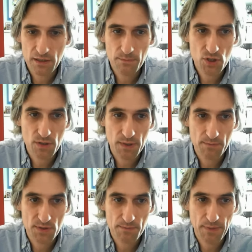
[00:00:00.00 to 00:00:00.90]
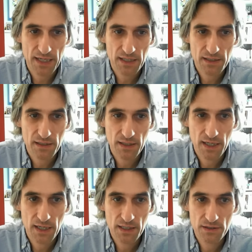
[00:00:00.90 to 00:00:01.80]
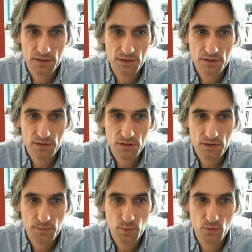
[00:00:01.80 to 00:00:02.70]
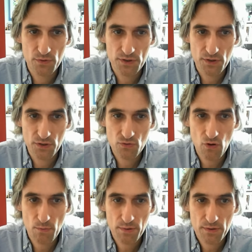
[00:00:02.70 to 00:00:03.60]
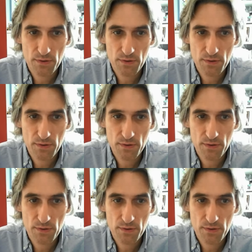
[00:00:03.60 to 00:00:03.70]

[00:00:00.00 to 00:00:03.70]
the bishop comes back and the pawn is going to drop,